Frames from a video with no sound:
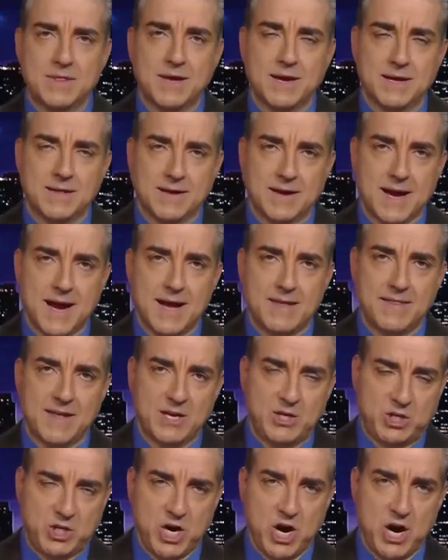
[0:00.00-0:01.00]
the guy,
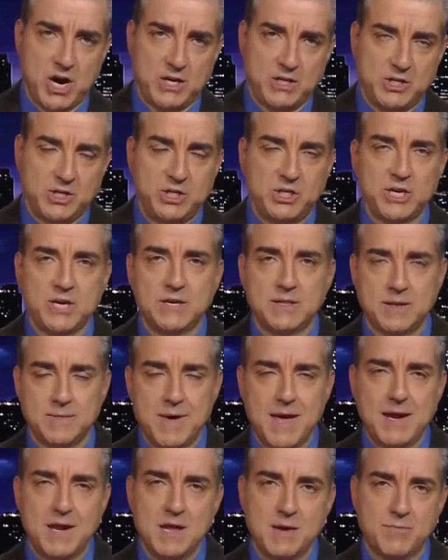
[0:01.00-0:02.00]
the judge, the
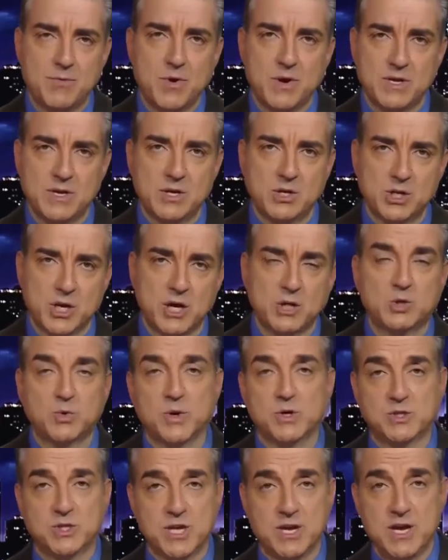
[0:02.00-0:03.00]
man he appointed judge,
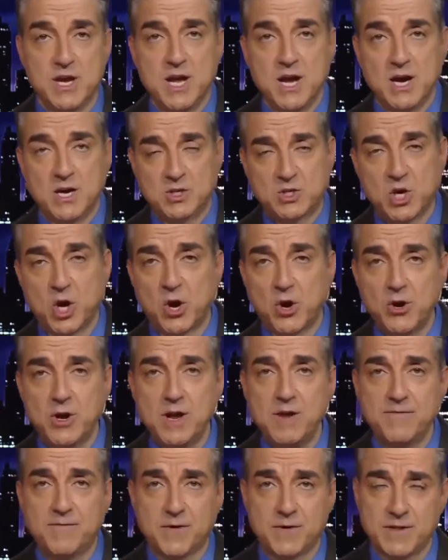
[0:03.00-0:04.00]
was the
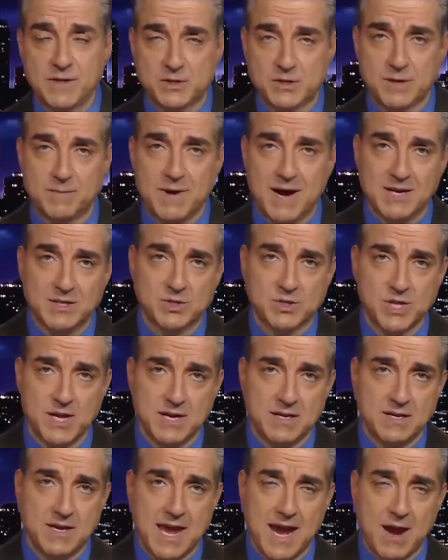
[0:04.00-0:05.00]
attorney for this
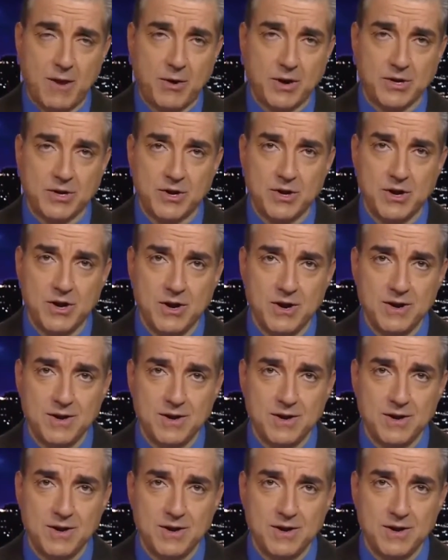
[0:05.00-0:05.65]
Hamas-linked character?